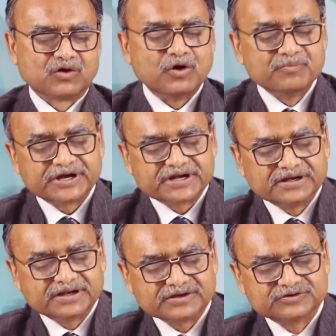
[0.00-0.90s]

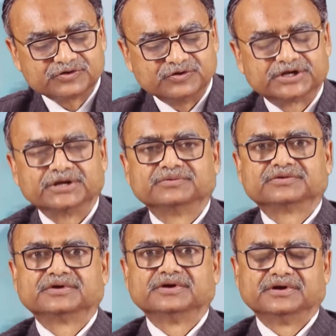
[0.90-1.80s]
competent
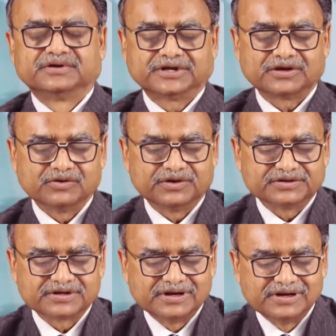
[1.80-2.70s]
executives,
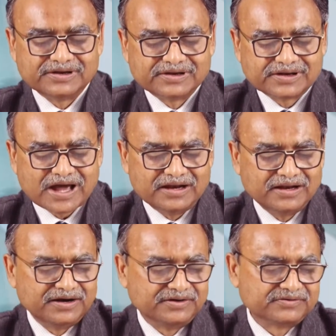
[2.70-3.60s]
technological
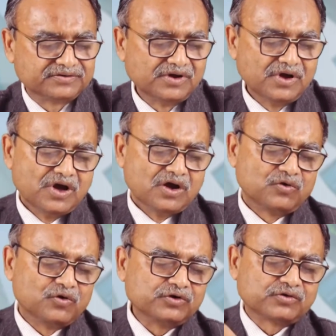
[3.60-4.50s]
talents,
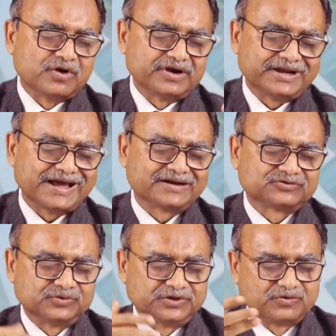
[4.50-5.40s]
good
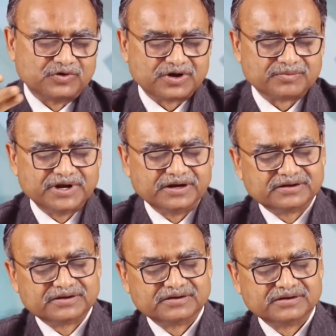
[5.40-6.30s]
contacts with
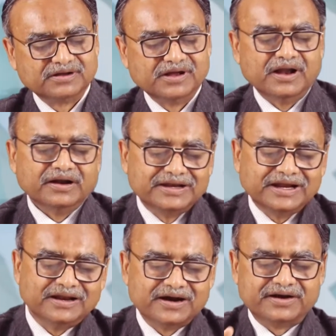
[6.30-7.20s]
government,
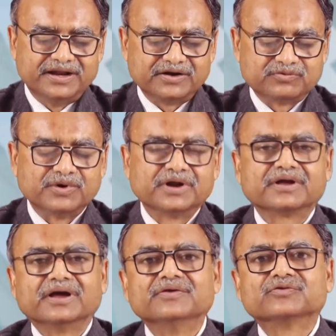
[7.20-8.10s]
dealer
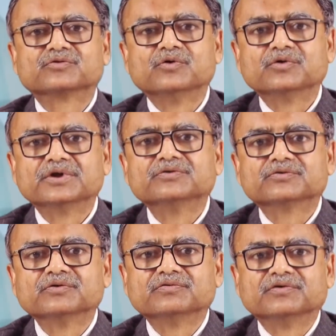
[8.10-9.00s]
network, and so on and
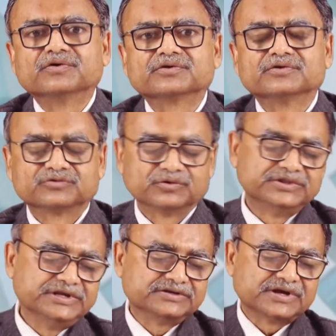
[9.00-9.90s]
so forth. So
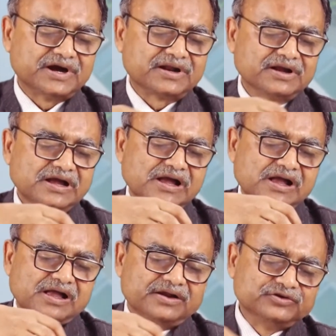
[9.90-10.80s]
these are
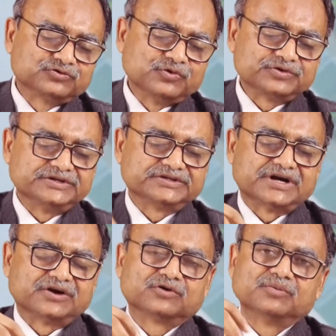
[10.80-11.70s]
resources
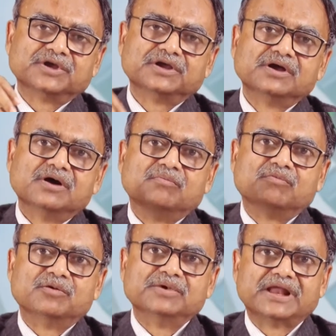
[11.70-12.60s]
are to be
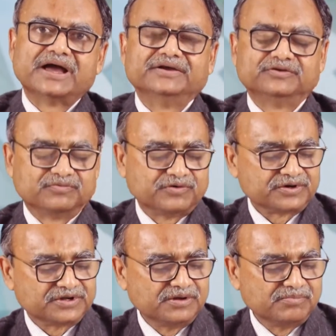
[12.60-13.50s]
mobilized
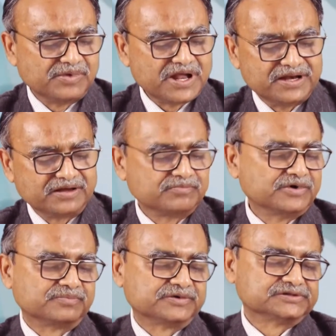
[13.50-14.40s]
for the planning
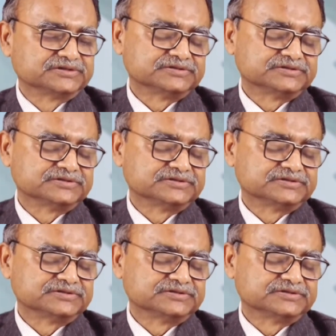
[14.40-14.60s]
purpose.